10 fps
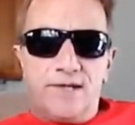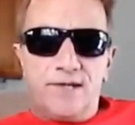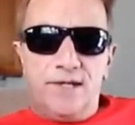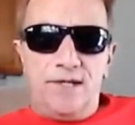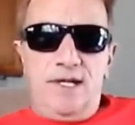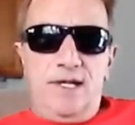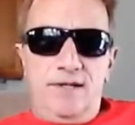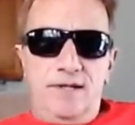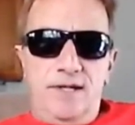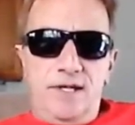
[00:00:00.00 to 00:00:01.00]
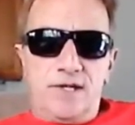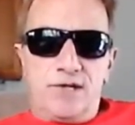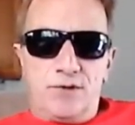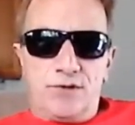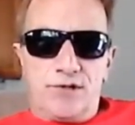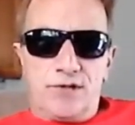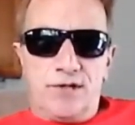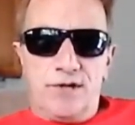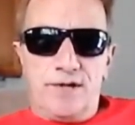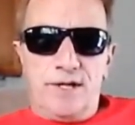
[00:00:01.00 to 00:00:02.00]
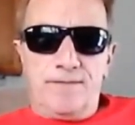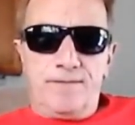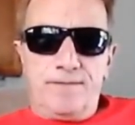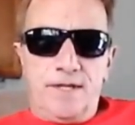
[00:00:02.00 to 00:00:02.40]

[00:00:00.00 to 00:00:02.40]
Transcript: doesn't need Social Security.